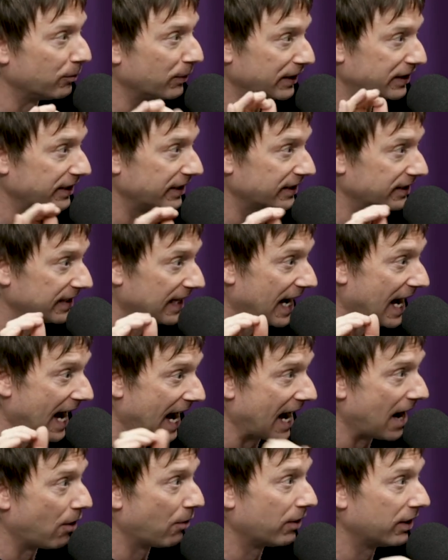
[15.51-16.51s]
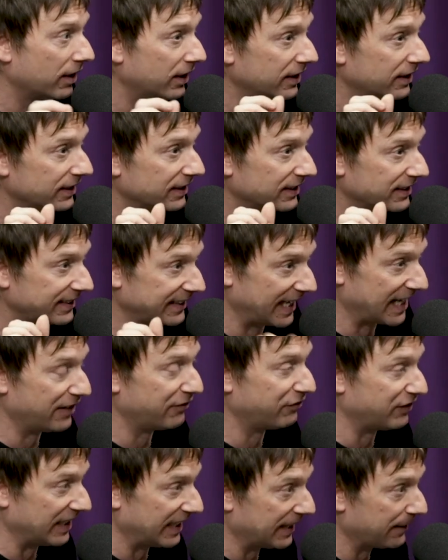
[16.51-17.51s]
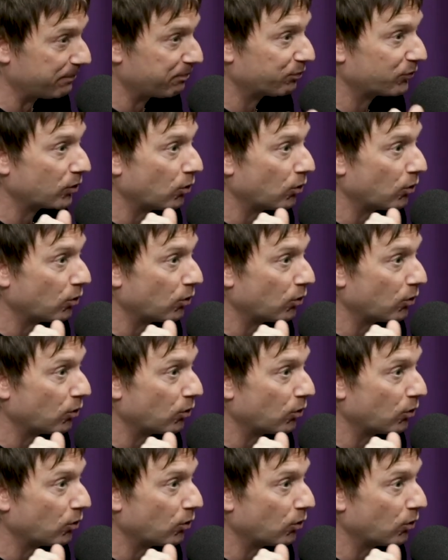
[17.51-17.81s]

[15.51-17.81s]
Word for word: which is our safety.